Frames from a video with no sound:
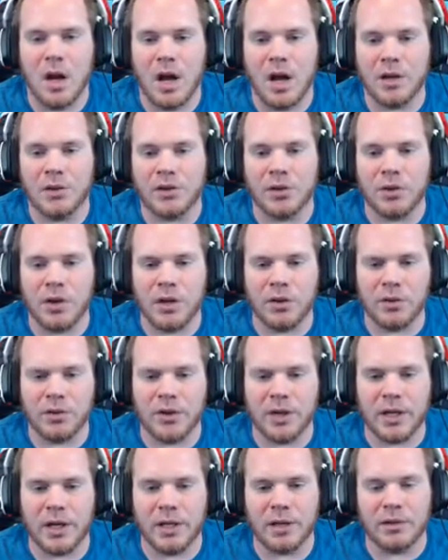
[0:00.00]
So another
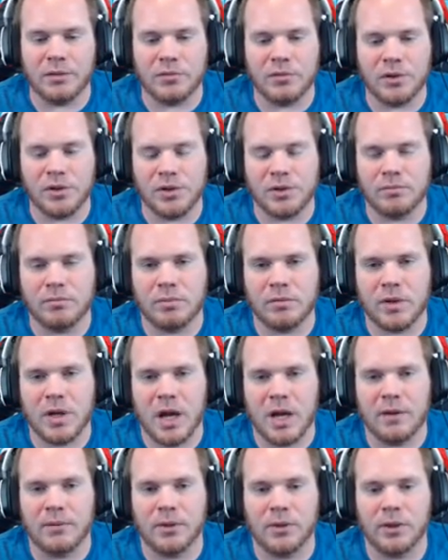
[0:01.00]
thing, just
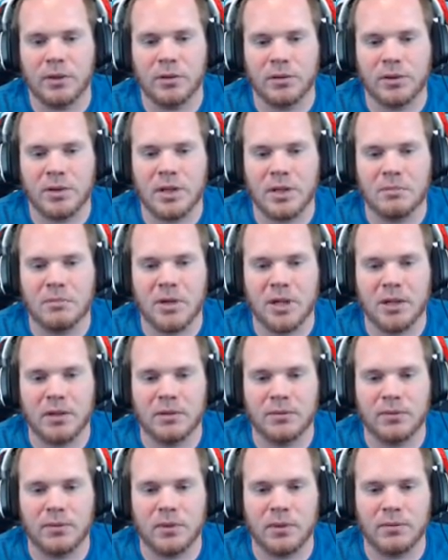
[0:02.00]
kind of a little tidbit of
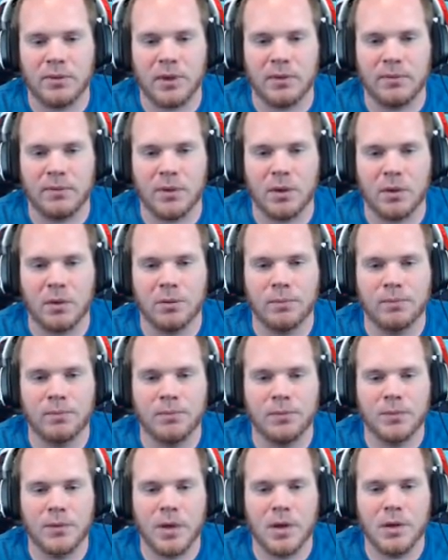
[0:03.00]
info.
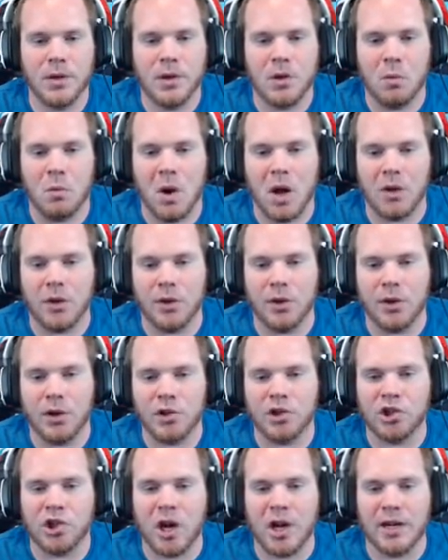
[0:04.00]
While the hook
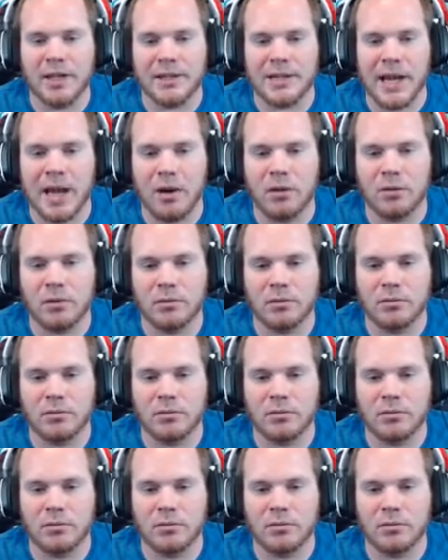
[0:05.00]
shot is out,